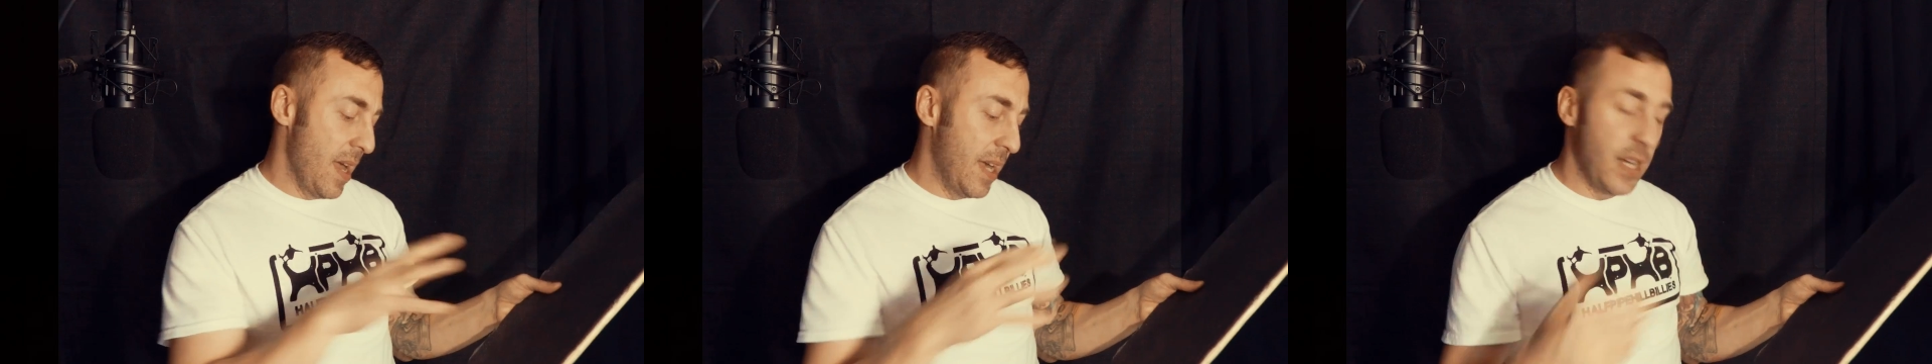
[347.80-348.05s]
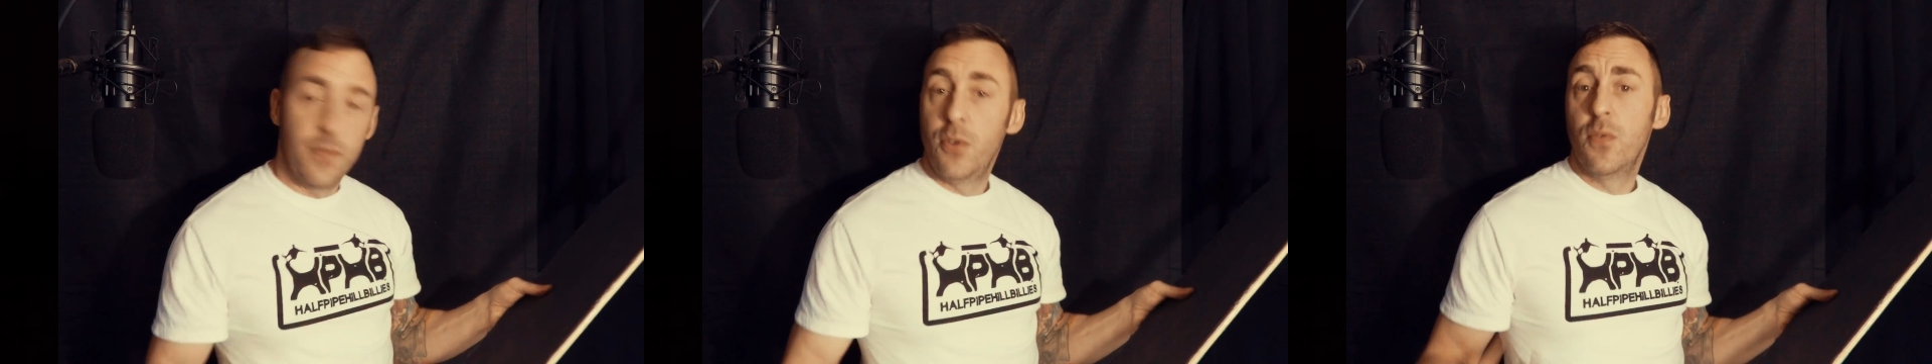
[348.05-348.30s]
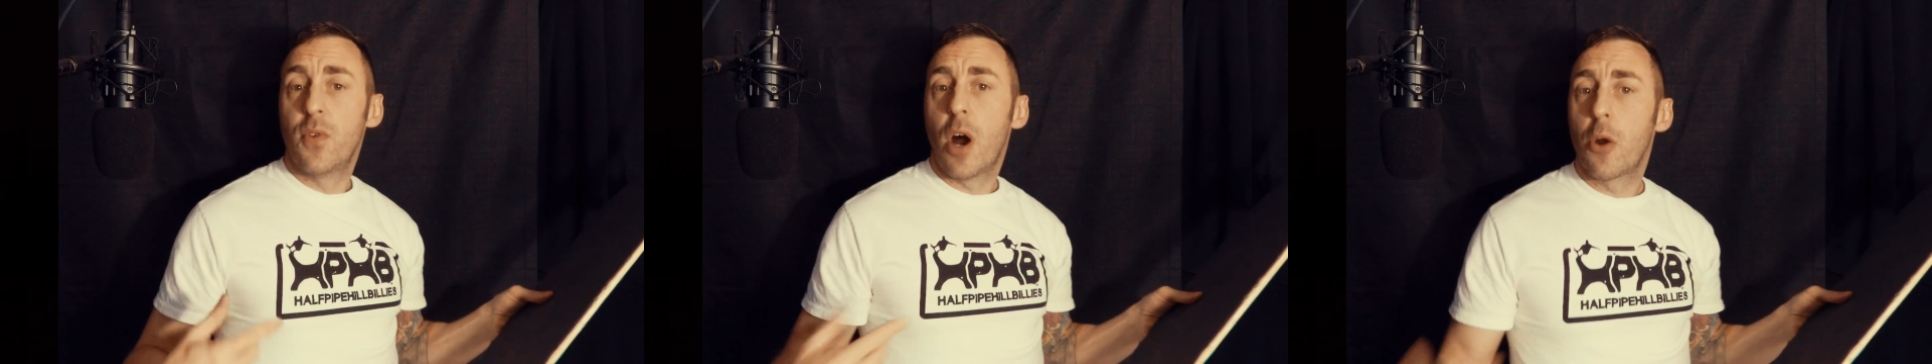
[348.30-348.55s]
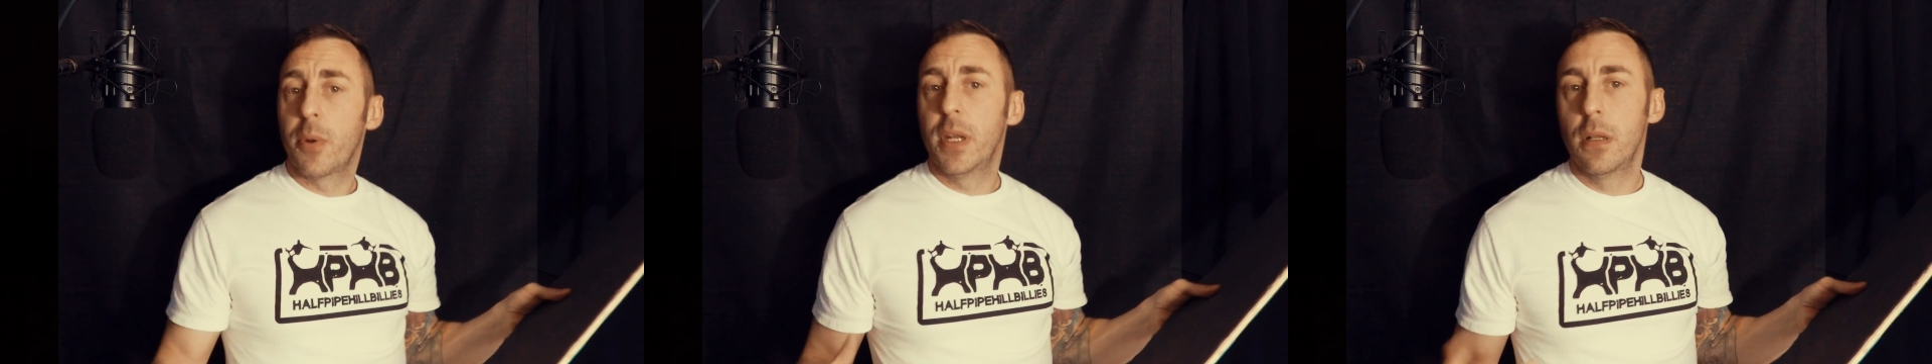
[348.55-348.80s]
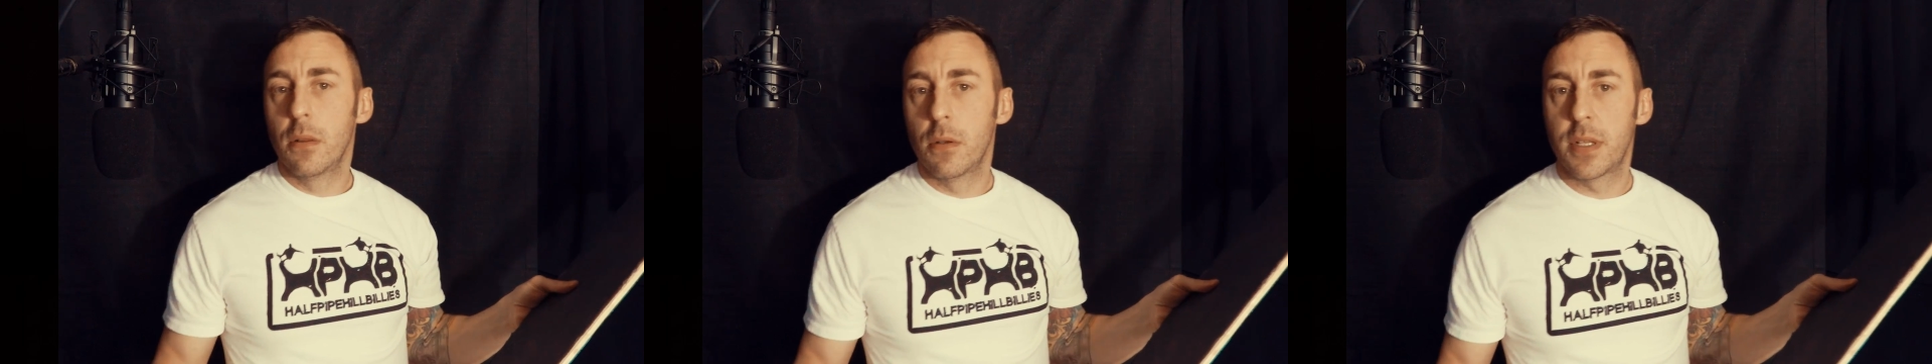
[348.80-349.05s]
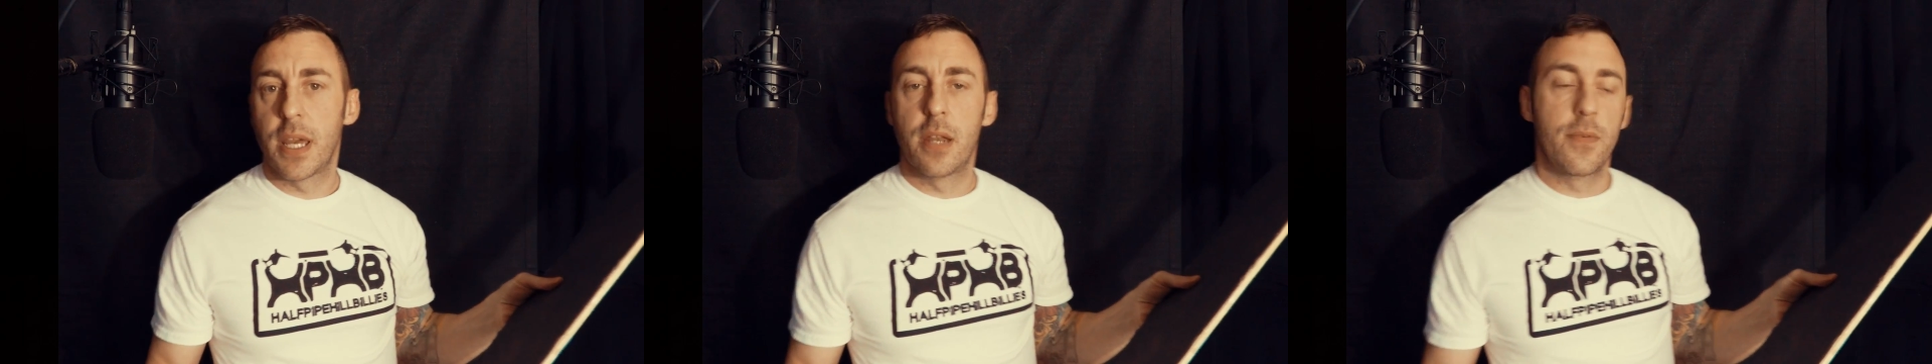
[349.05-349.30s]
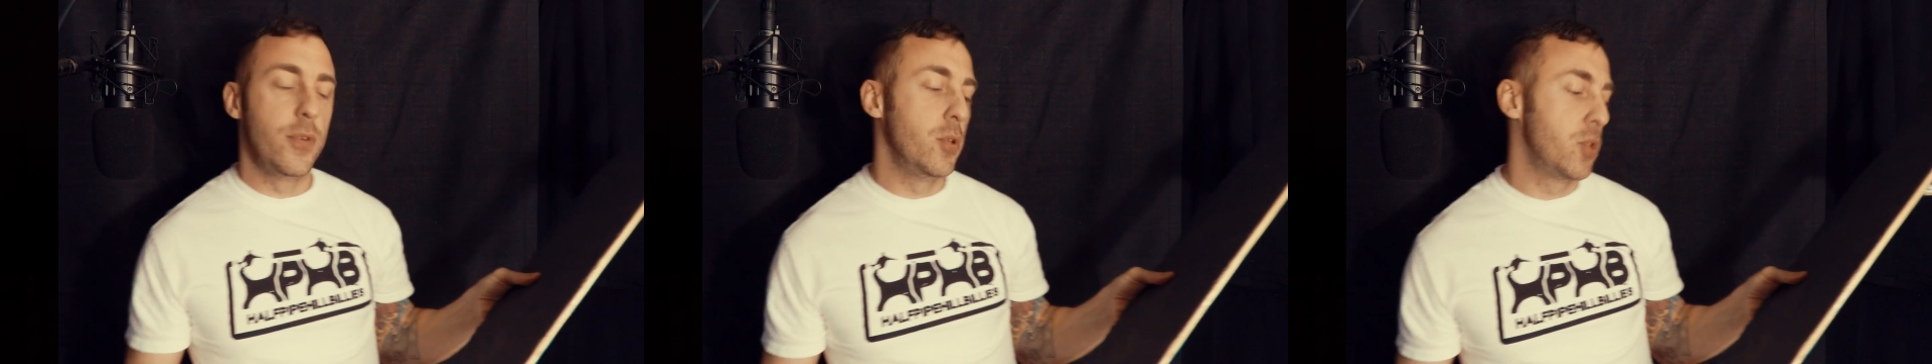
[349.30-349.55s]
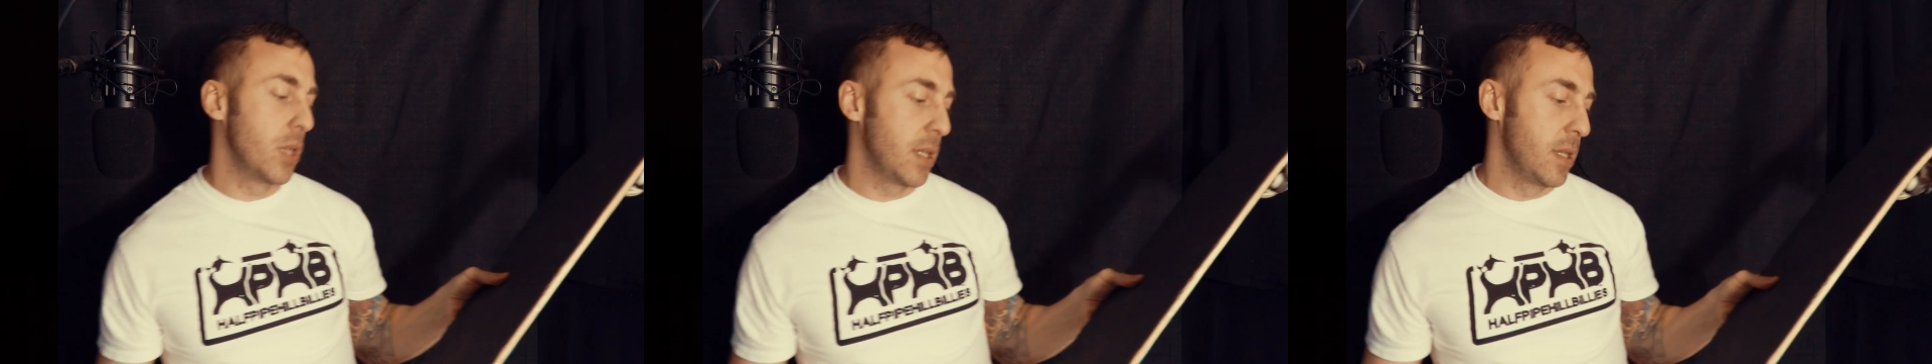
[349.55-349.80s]
And if you've already looked at a few
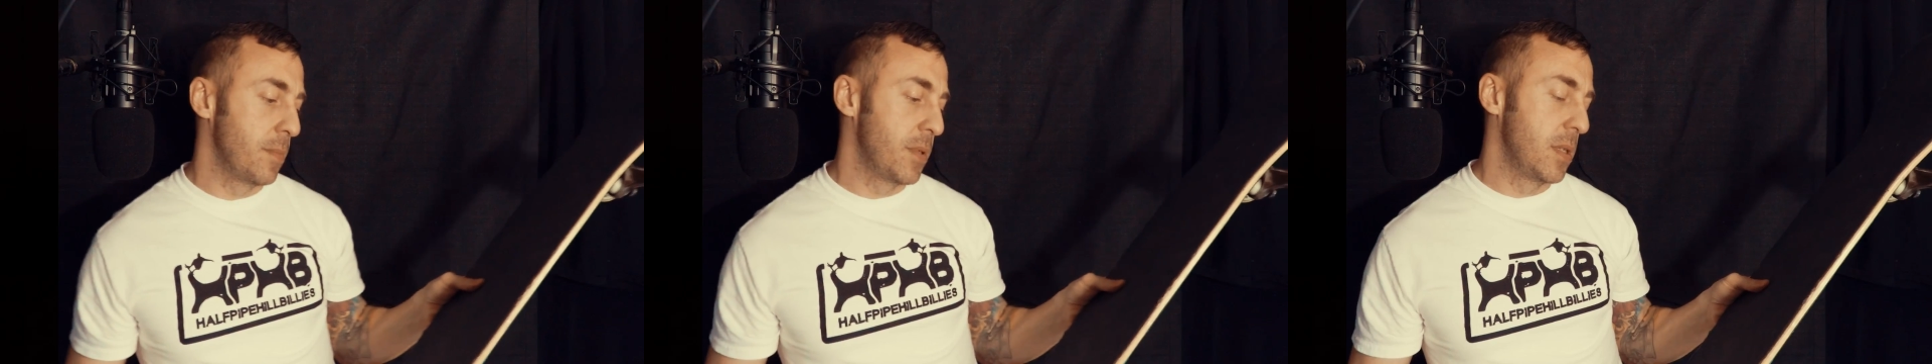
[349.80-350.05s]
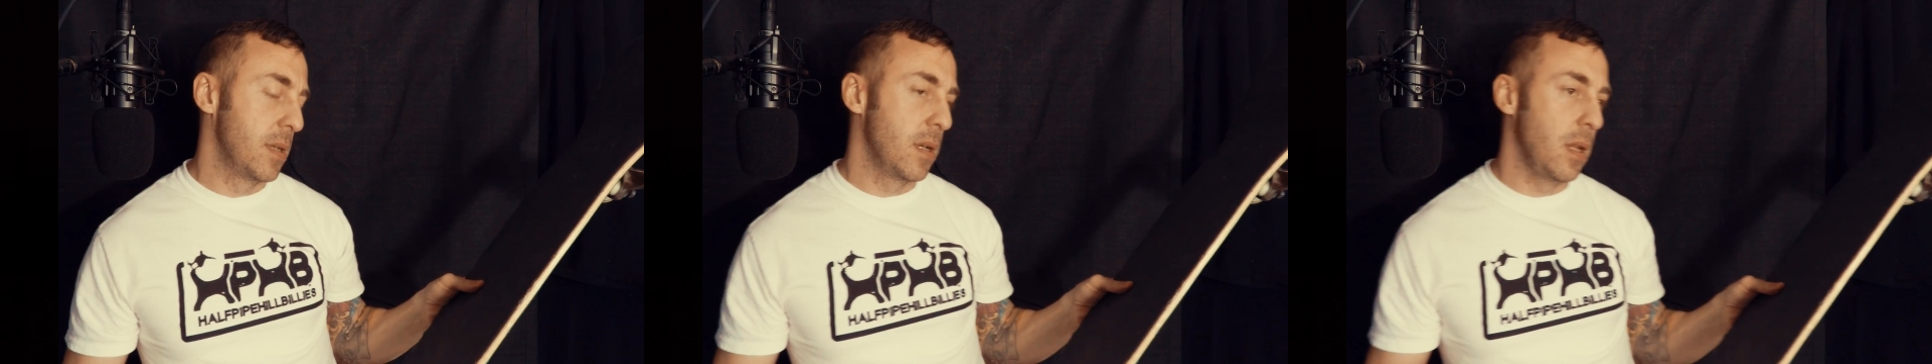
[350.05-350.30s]
trick tips,